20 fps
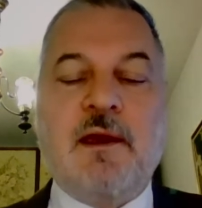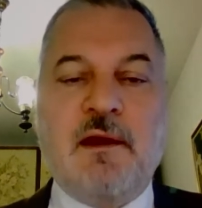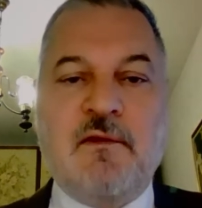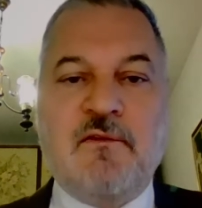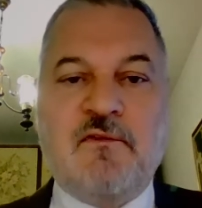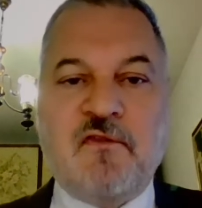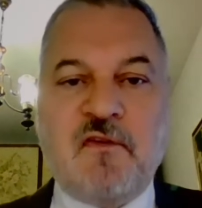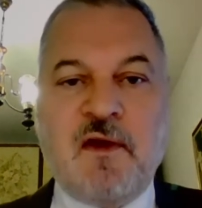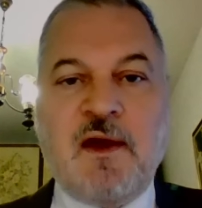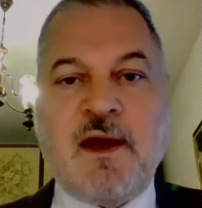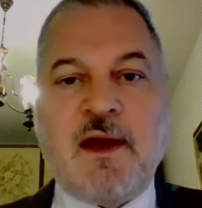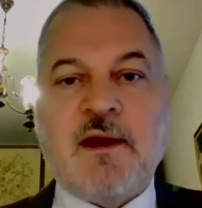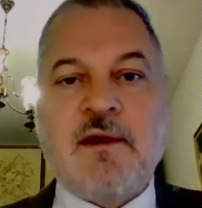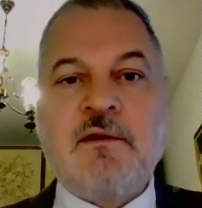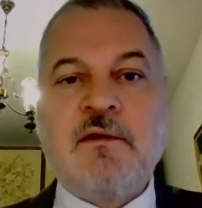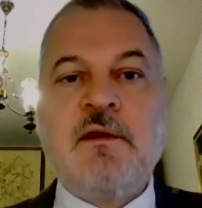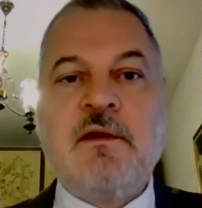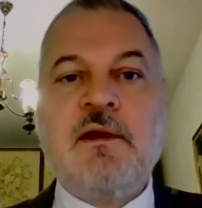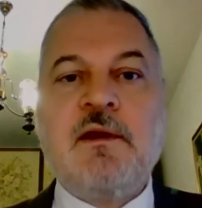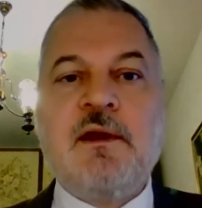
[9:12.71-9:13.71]
In
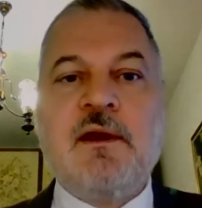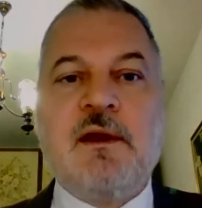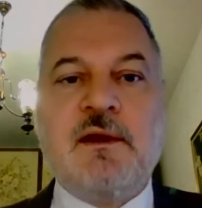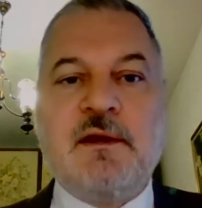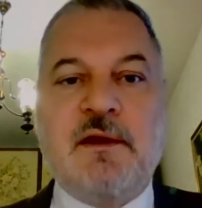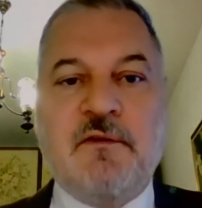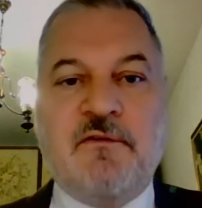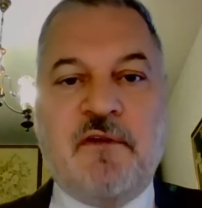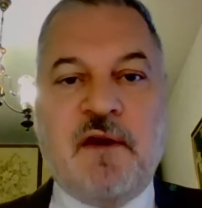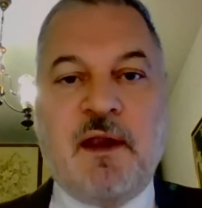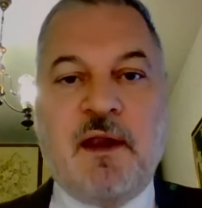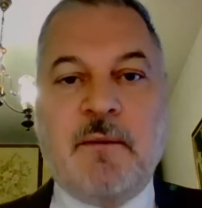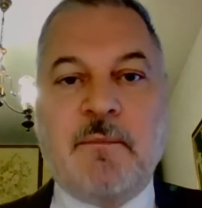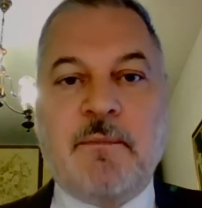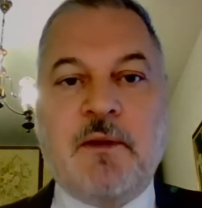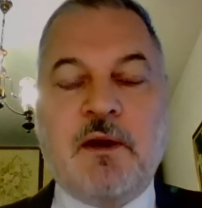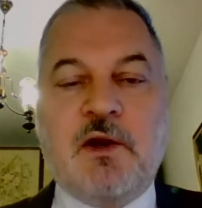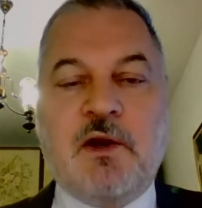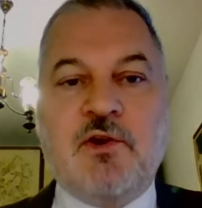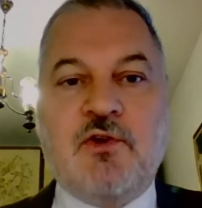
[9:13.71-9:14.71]
fact,
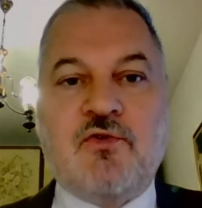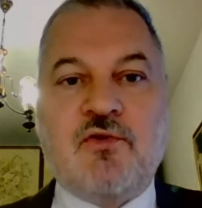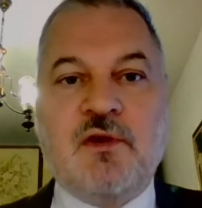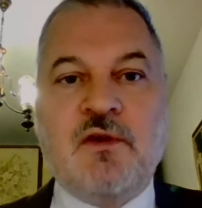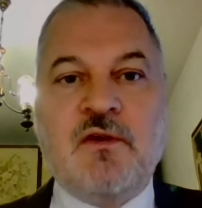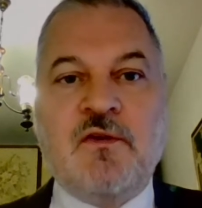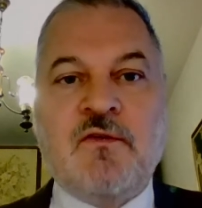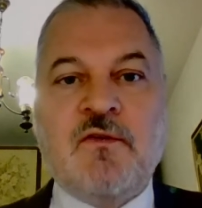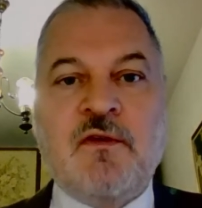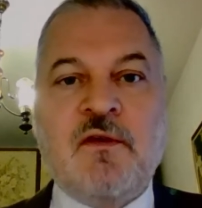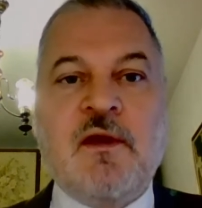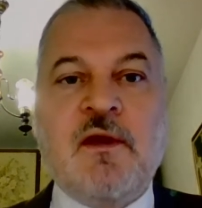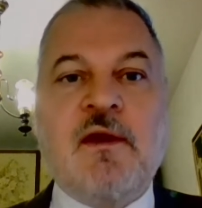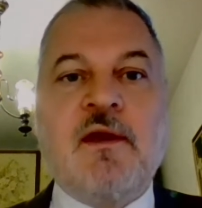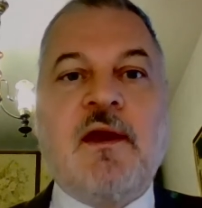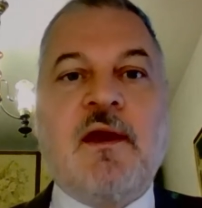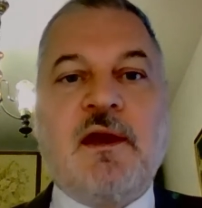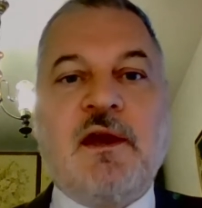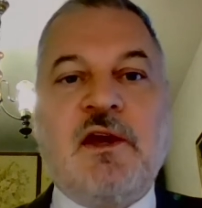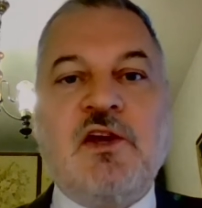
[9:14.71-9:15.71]
developed countries
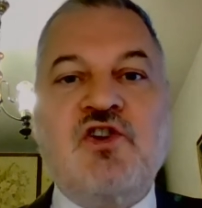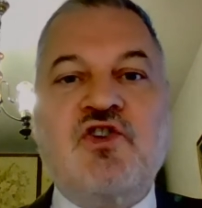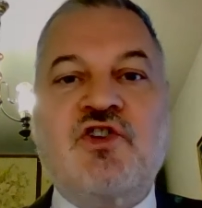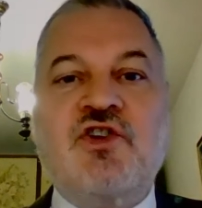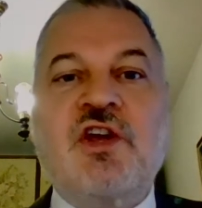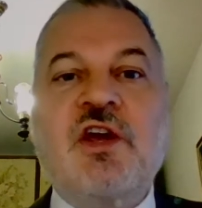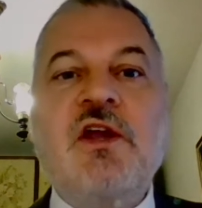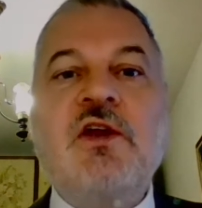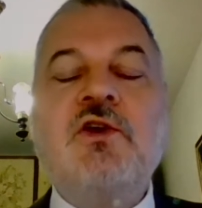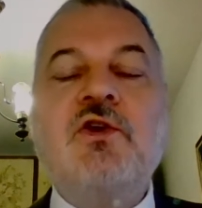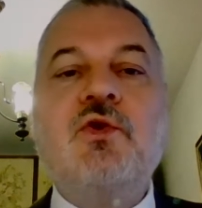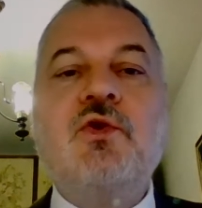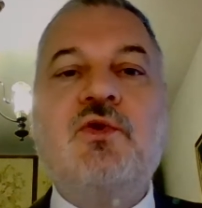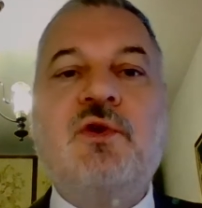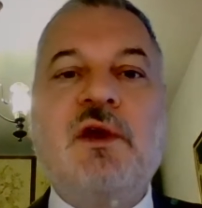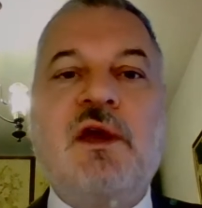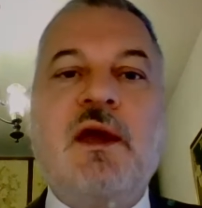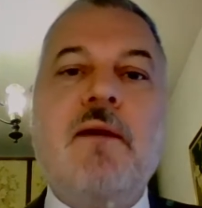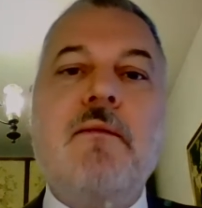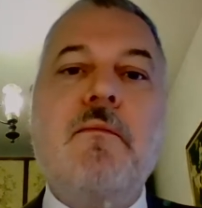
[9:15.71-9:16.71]
continue
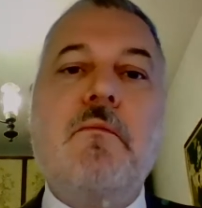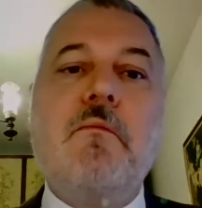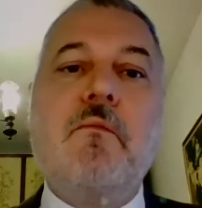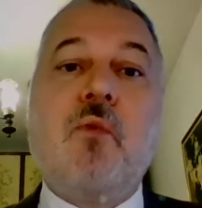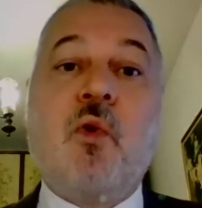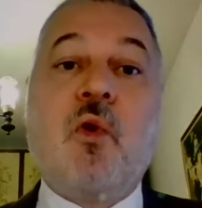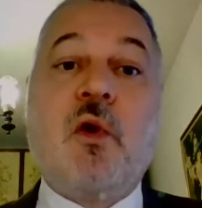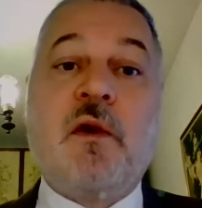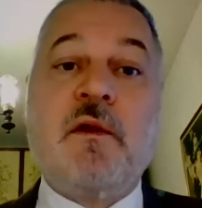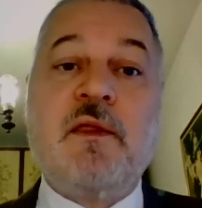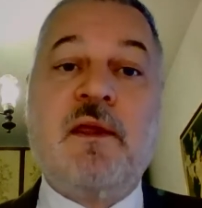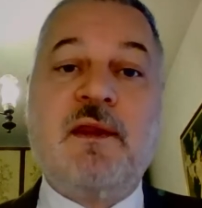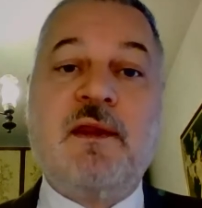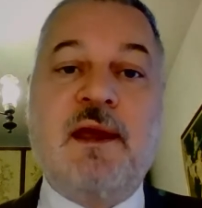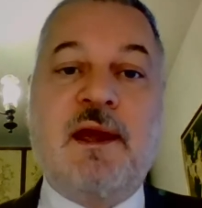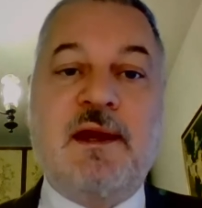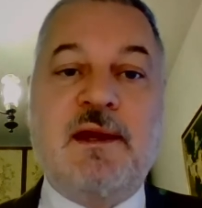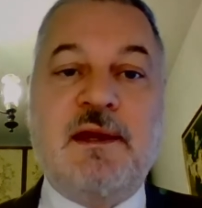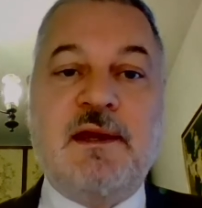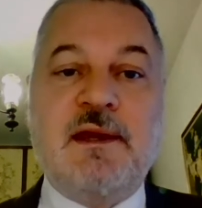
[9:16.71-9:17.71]
to get more than
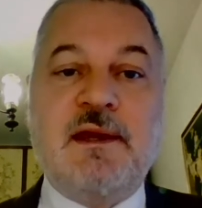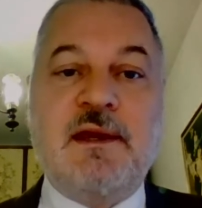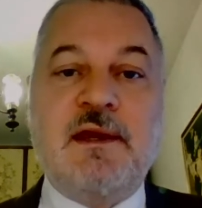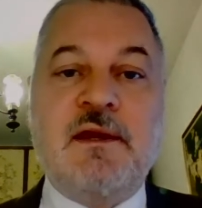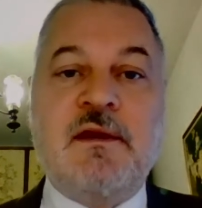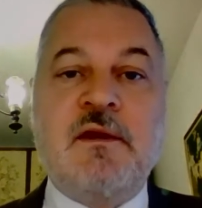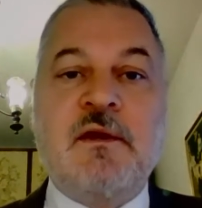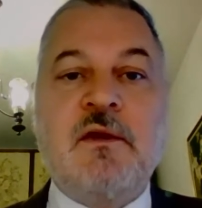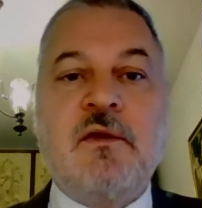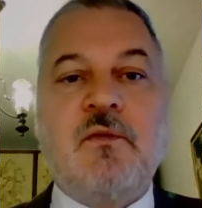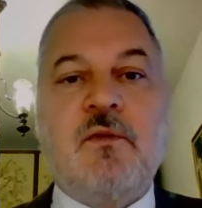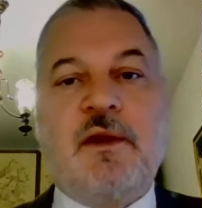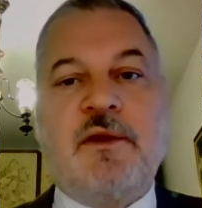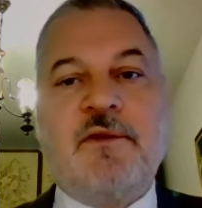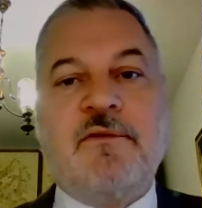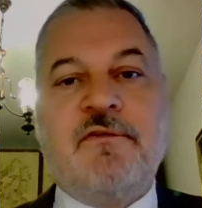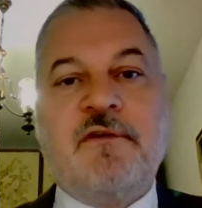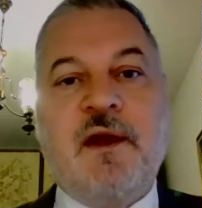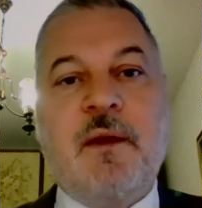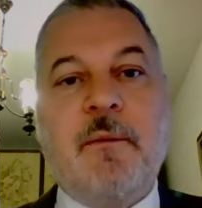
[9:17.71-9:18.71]
they need, while
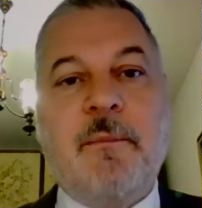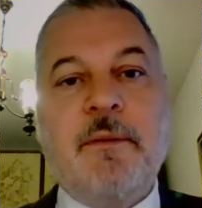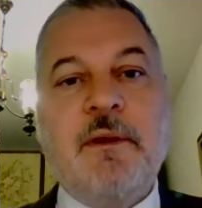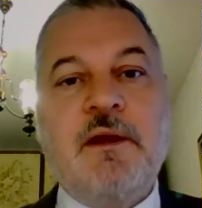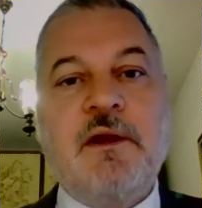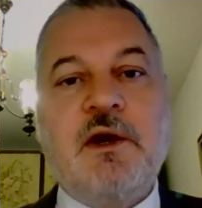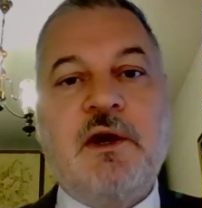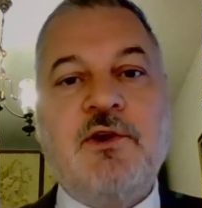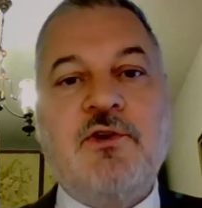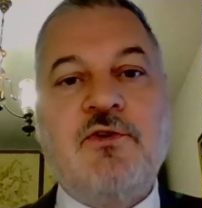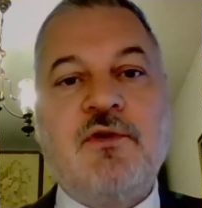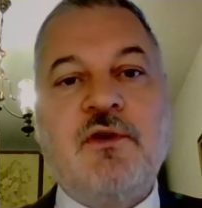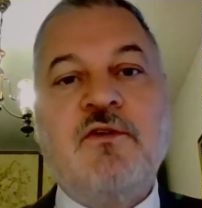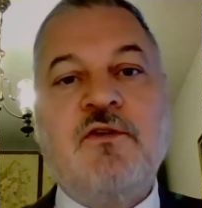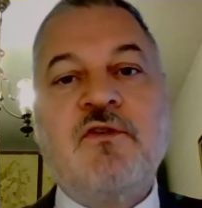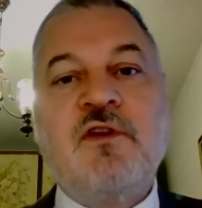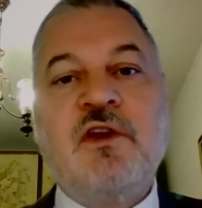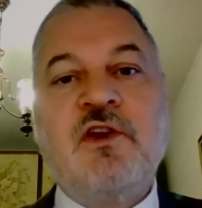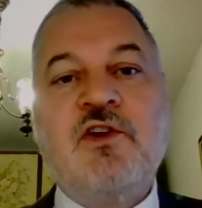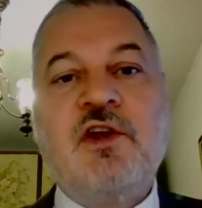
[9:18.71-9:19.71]
developing
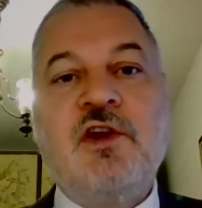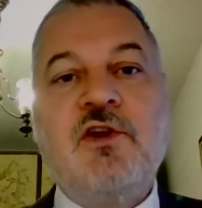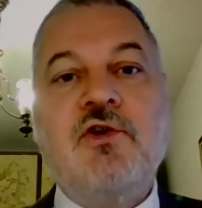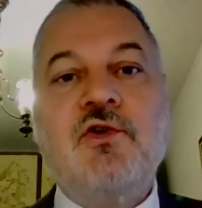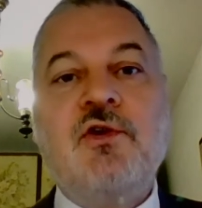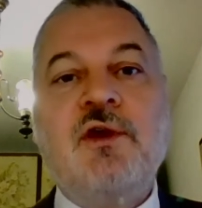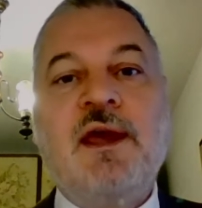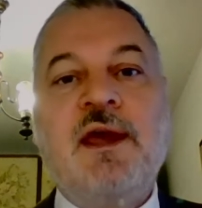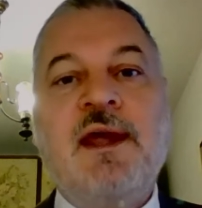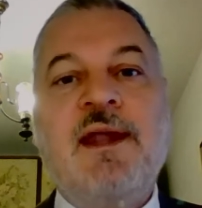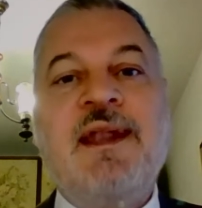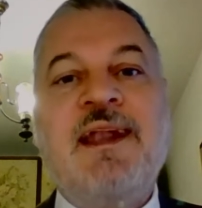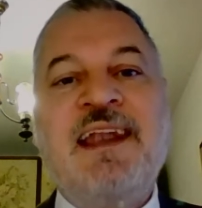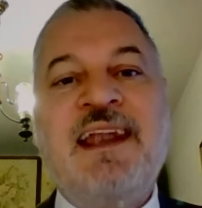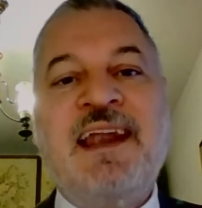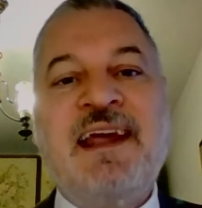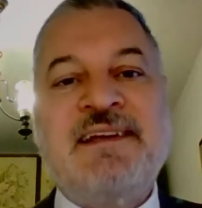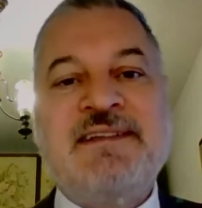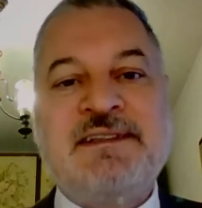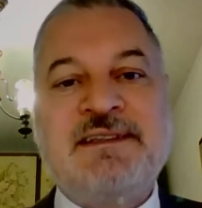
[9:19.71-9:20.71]
countries continue to get
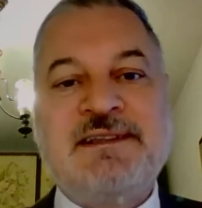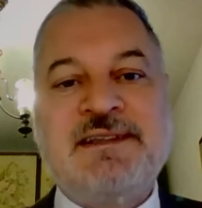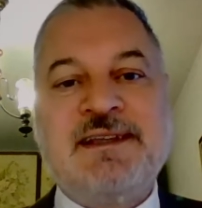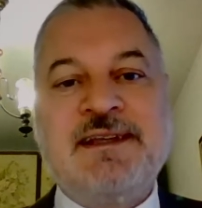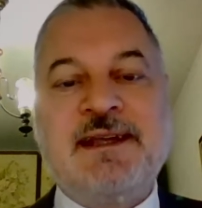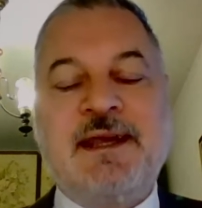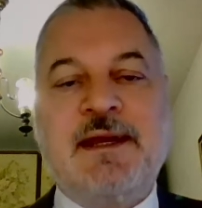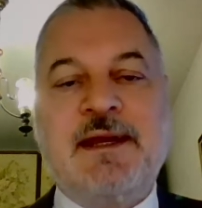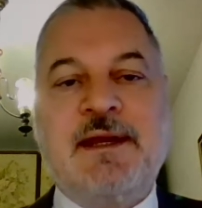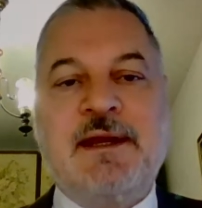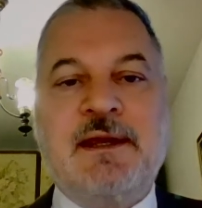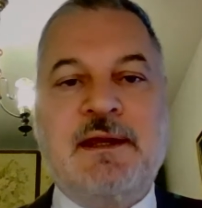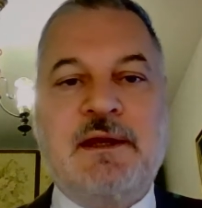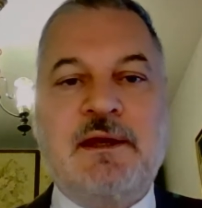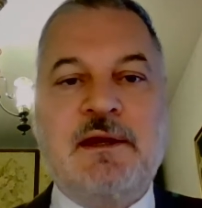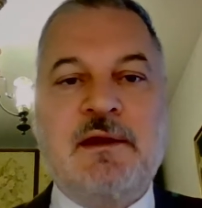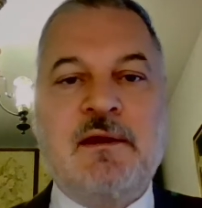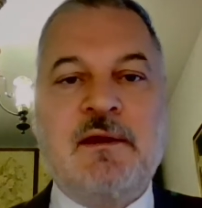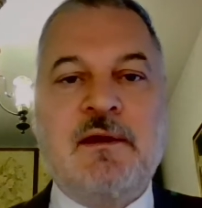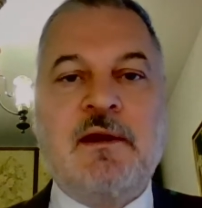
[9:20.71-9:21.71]
less than they
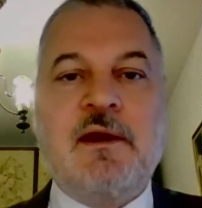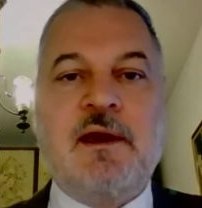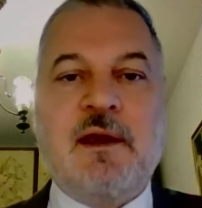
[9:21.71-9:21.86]
need.